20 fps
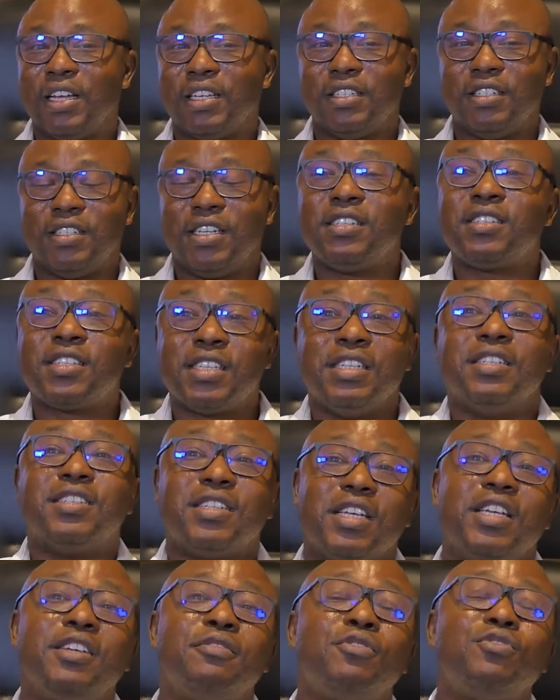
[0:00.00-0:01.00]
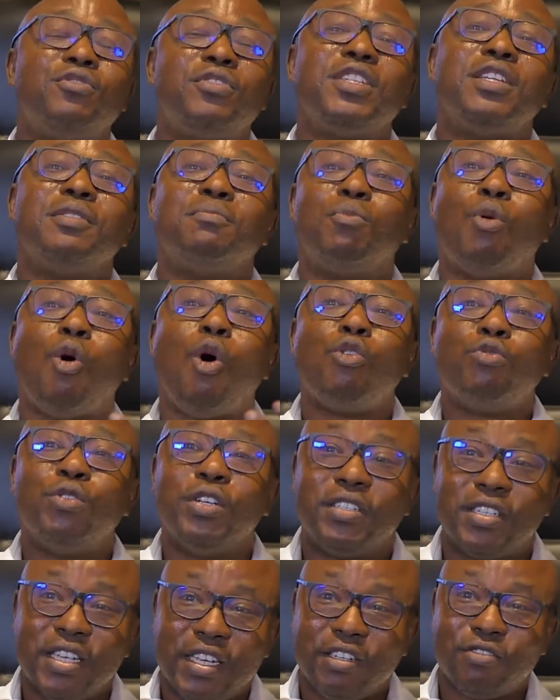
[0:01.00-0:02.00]
this is even the more
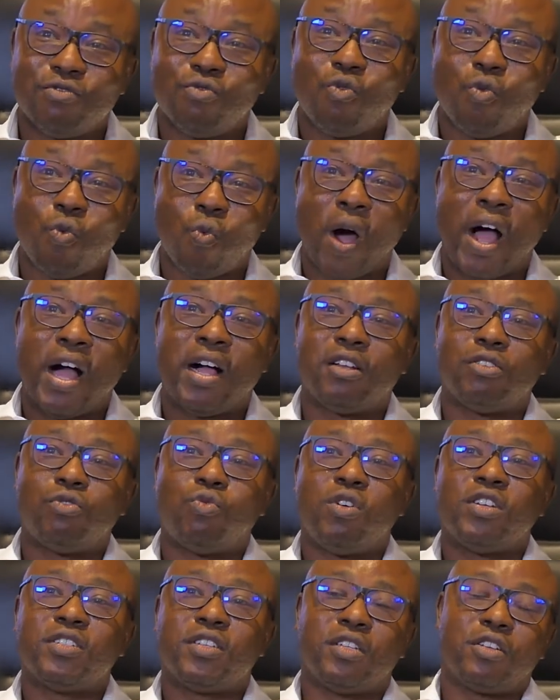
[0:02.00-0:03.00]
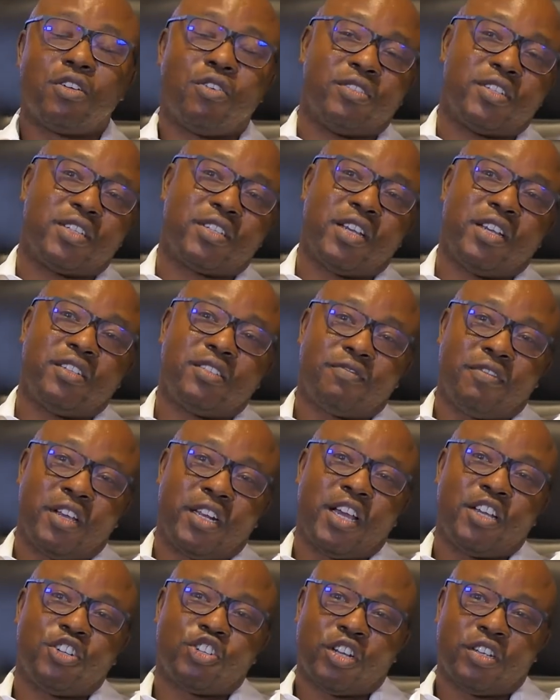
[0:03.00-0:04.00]
reason why, once it concerns
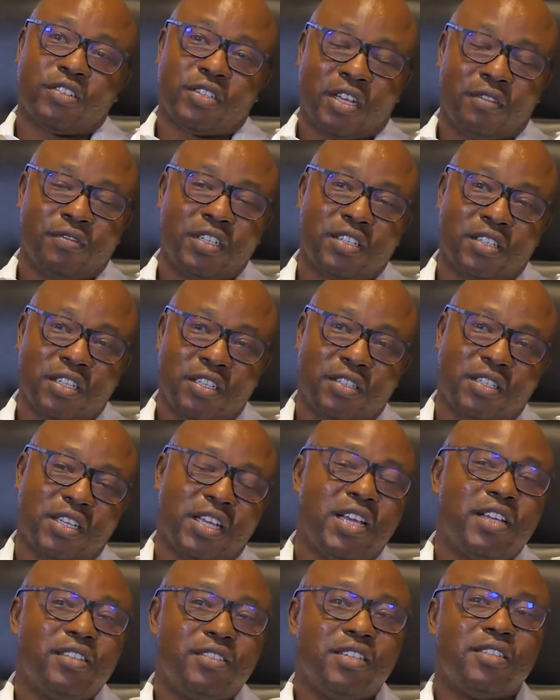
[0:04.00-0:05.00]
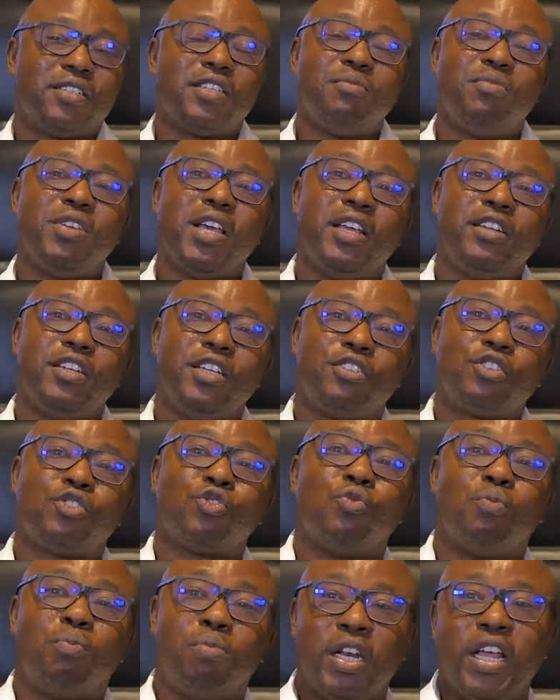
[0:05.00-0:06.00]
financial services, the CBN needs
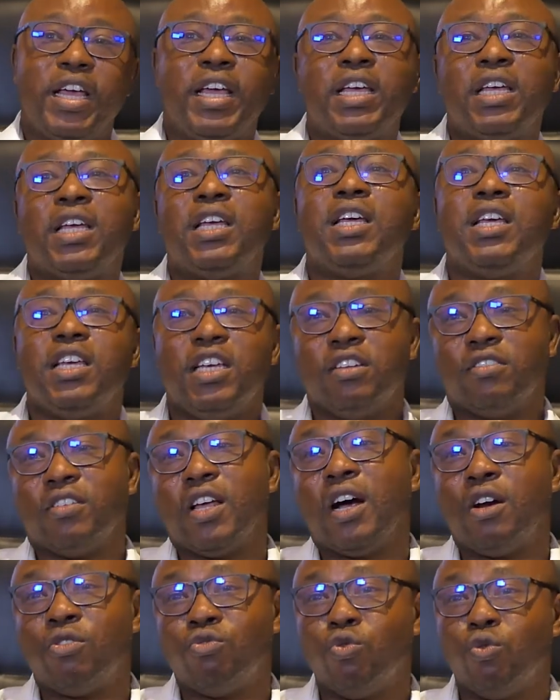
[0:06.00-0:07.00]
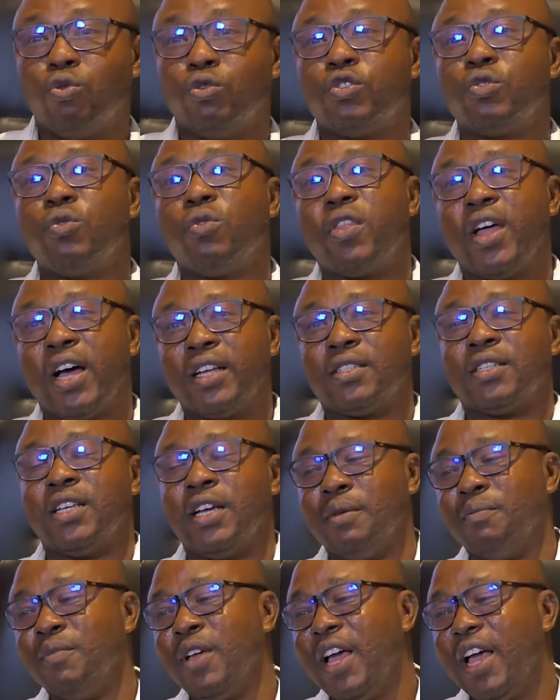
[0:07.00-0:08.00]
to play in that role, so that
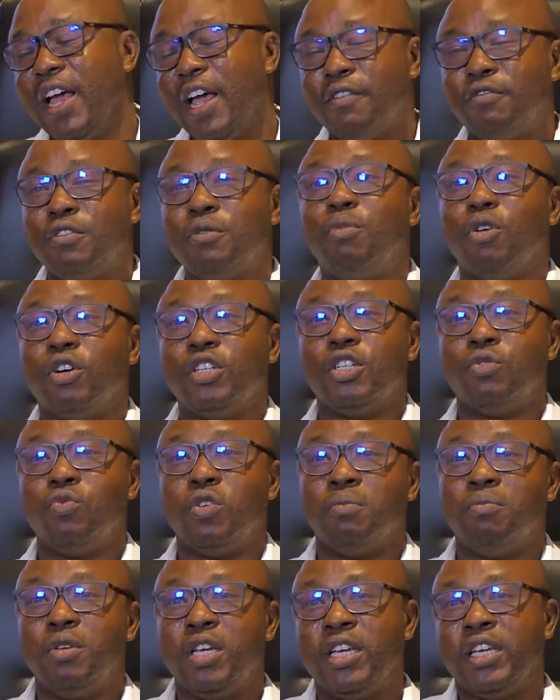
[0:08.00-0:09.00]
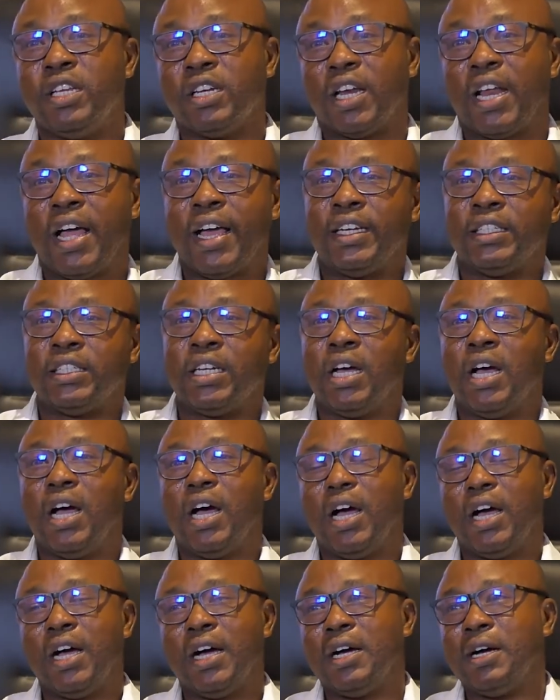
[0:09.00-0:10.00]
everybody will be in line.
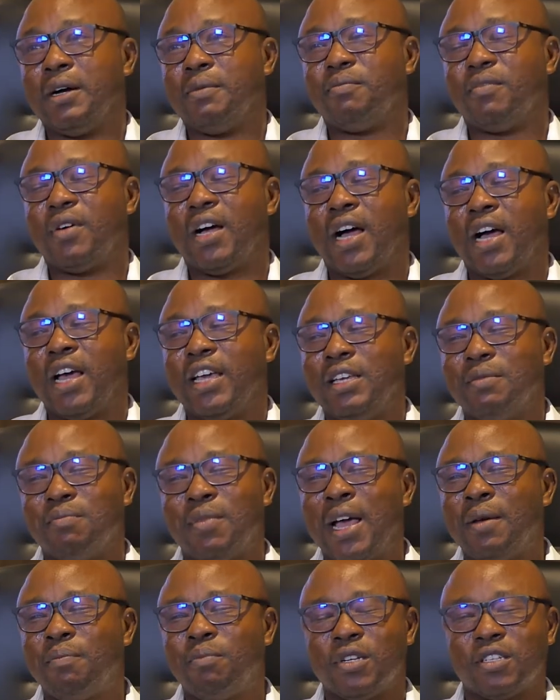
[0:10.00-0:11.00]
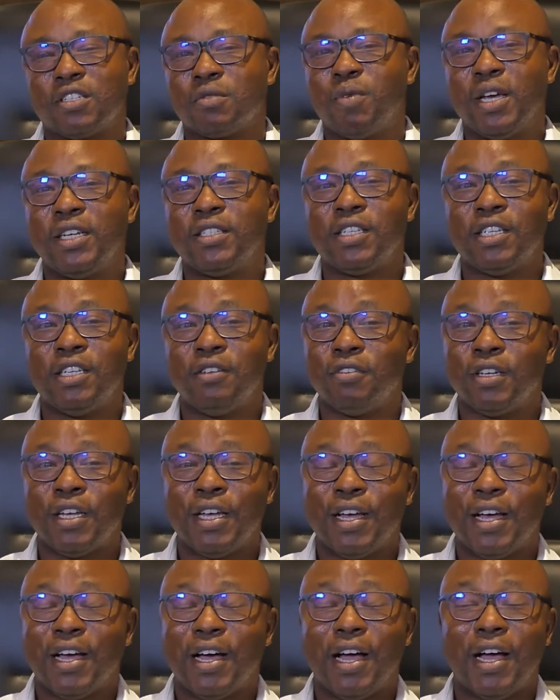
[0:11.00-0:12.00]
In my perspective,
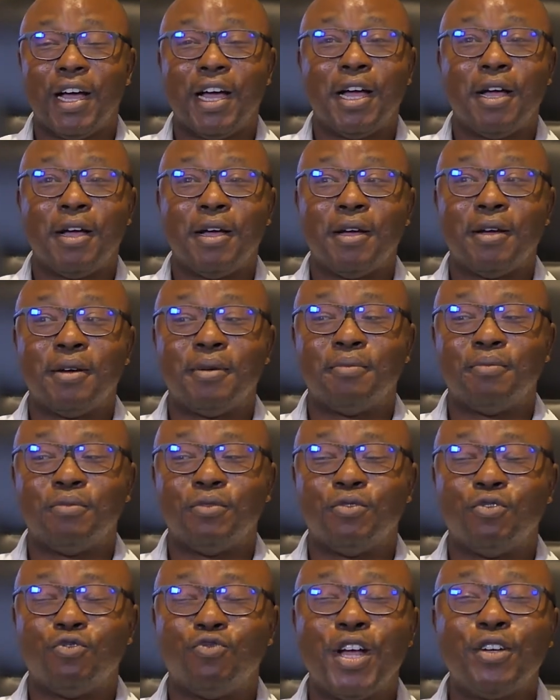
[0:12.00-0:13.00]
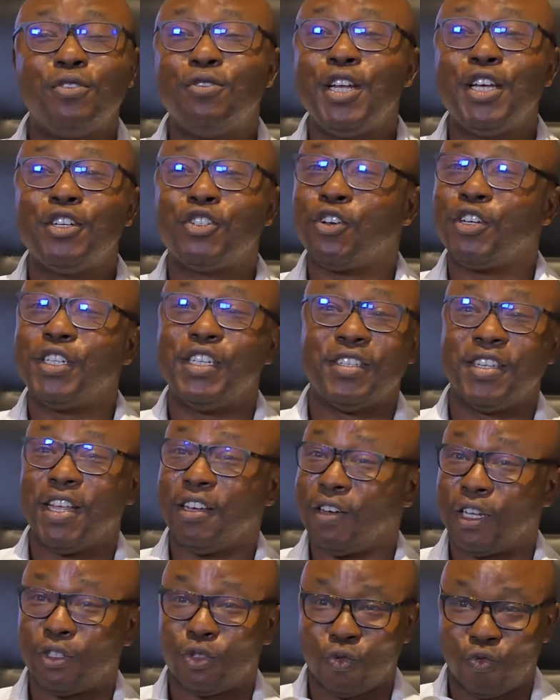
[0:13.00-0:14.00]
regulation is
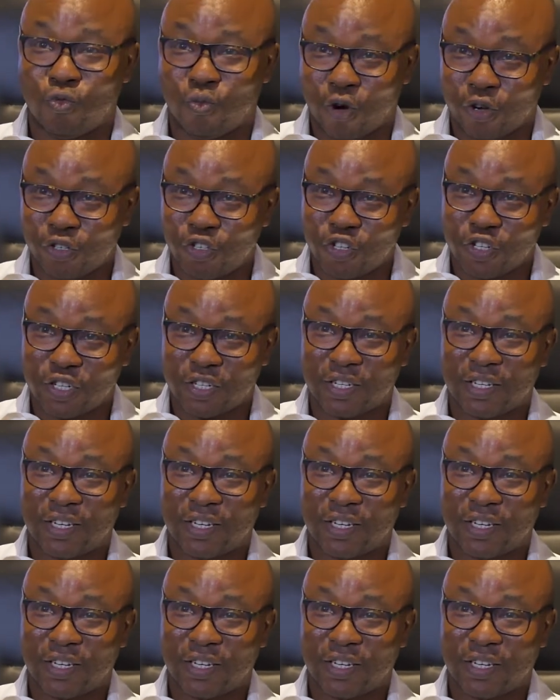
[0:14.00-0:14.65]
never too much.